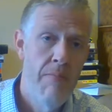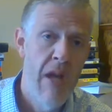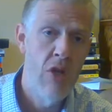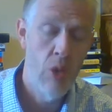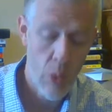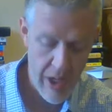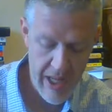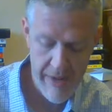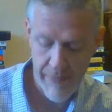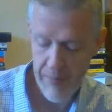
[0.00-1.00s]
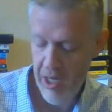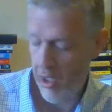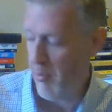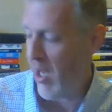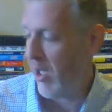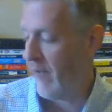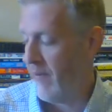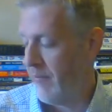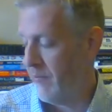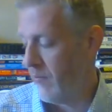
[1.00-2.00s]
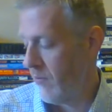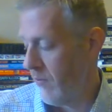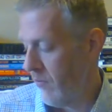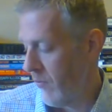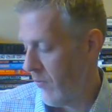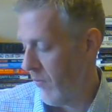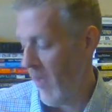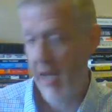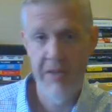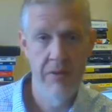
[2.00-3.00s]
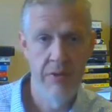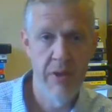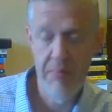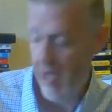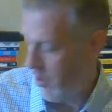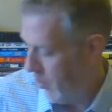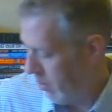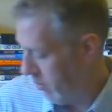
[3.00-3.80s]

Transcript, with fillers: Page twenty-eight from the autobiography. Excellent read, by the way.